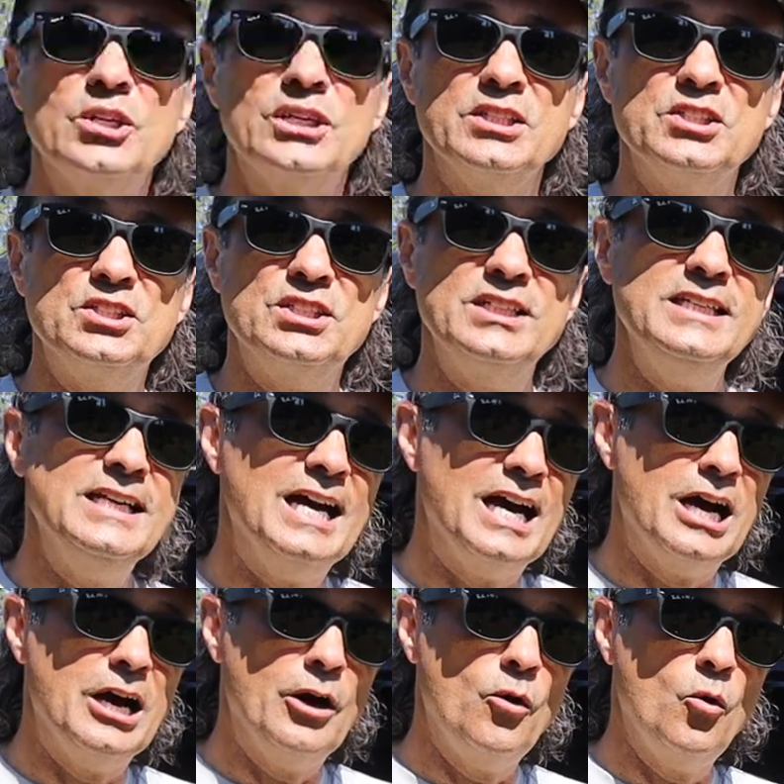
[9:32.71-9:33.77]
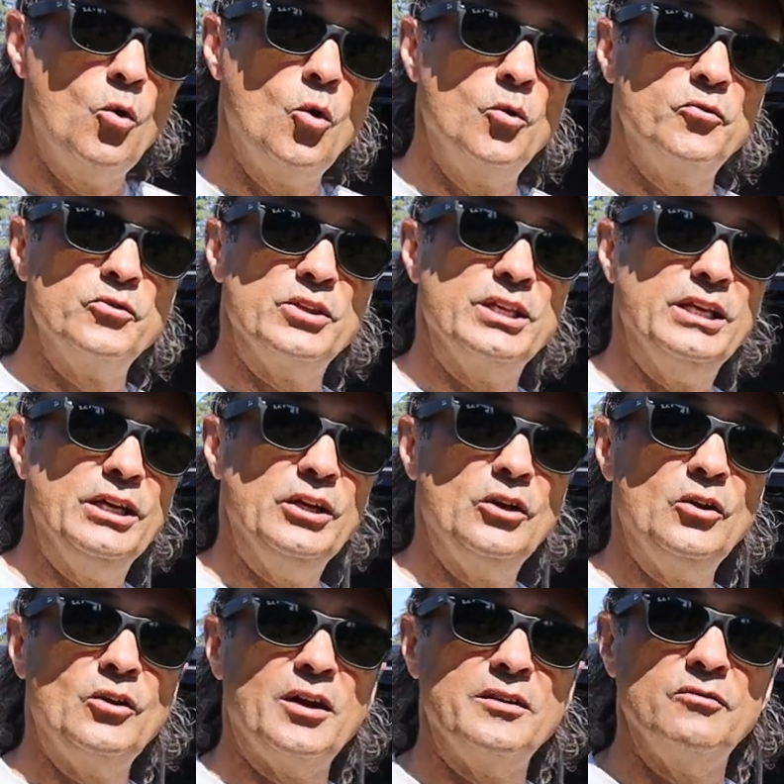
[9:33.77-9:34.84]
You can see how over the
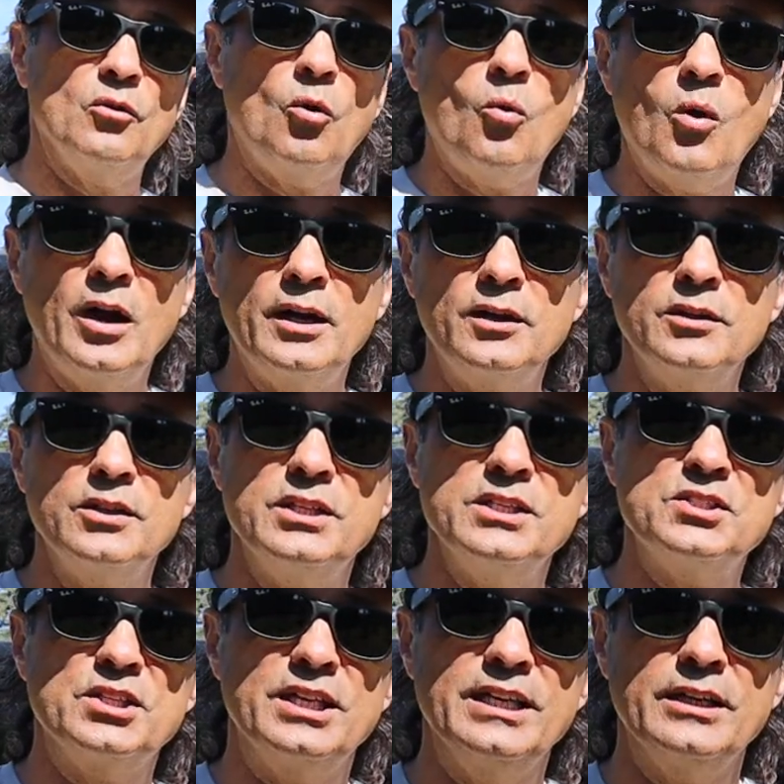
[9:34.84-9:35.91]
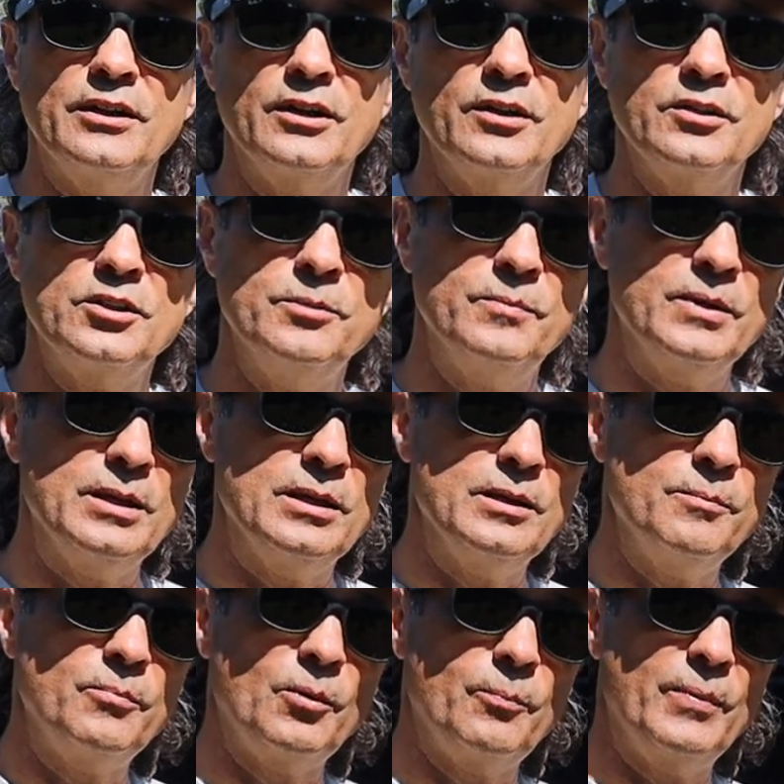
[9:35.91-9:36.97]
year I've acquired this gear to
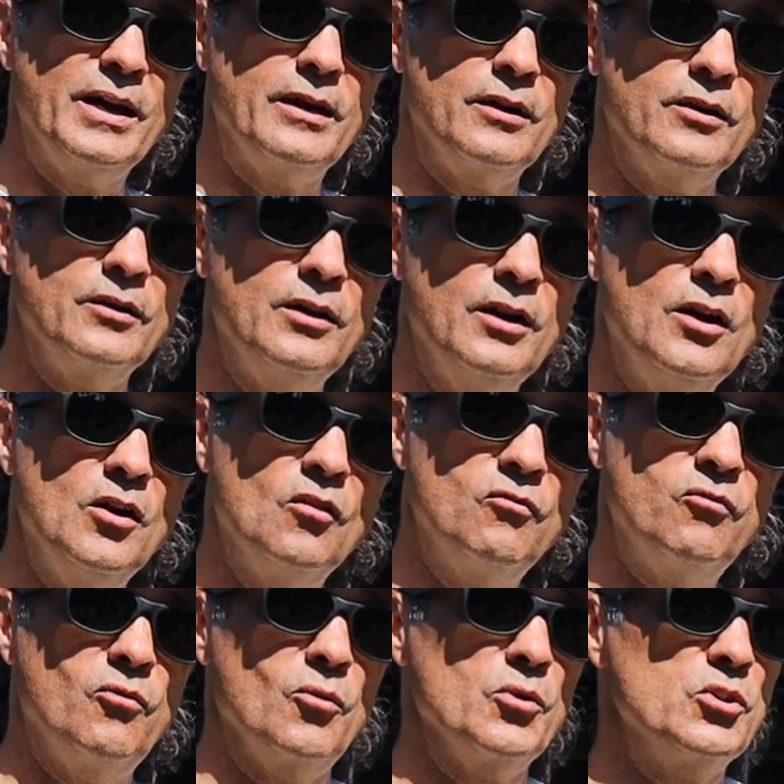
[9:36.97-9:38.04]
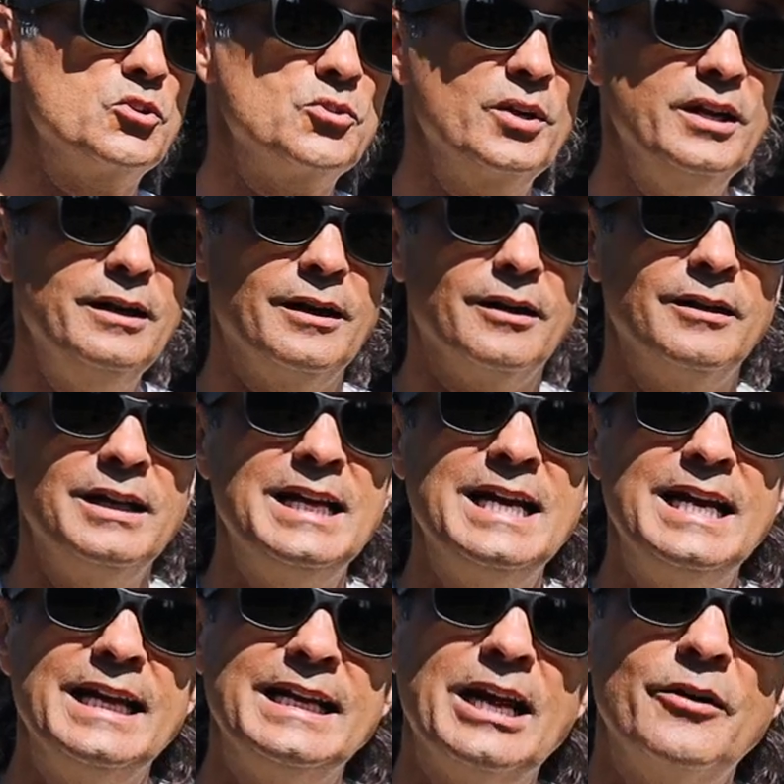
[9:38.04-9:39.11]
be prepared for the trail.
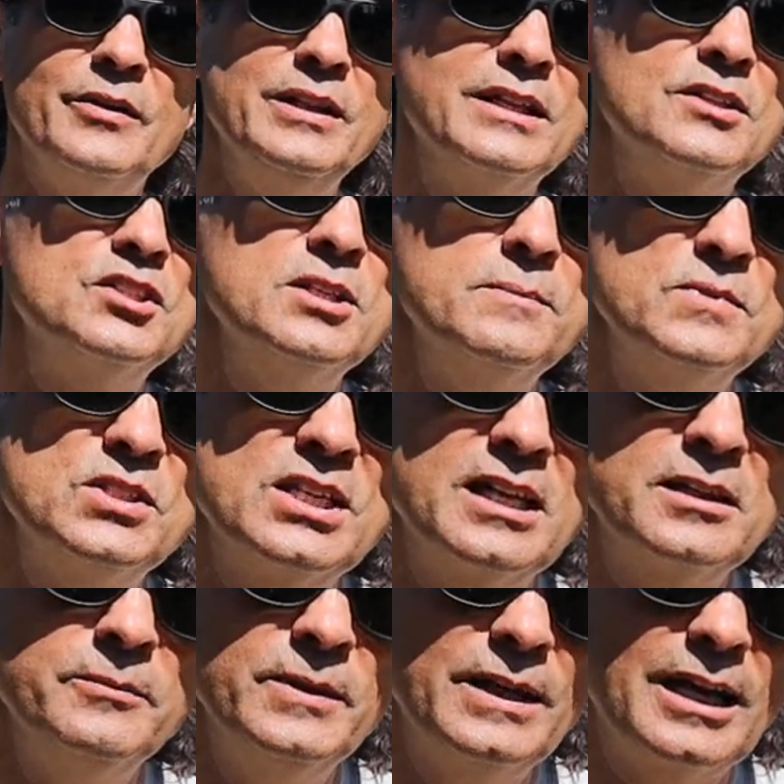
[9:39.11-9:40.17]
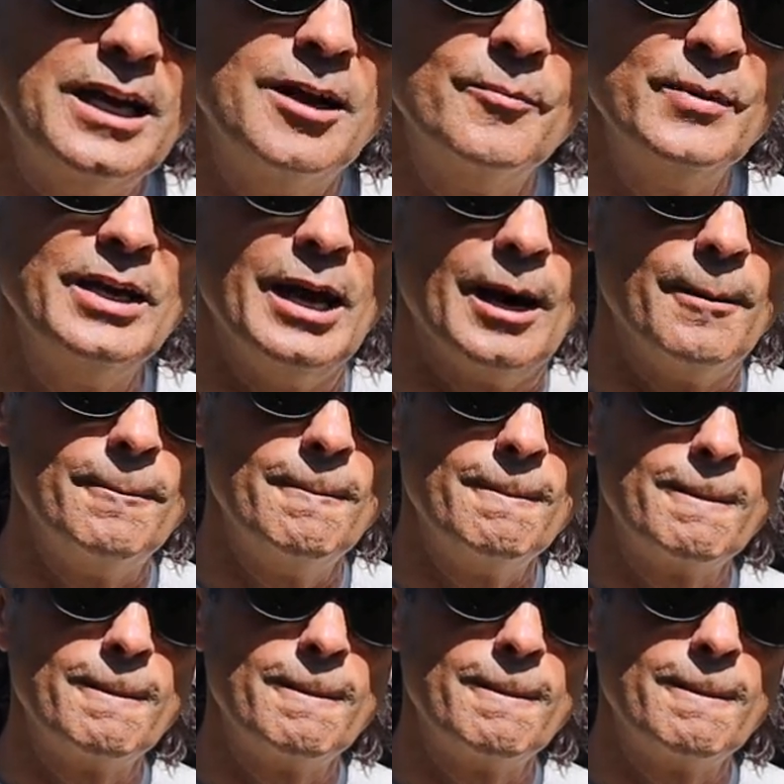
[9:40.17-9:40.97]
Now, in the tip segment coming up,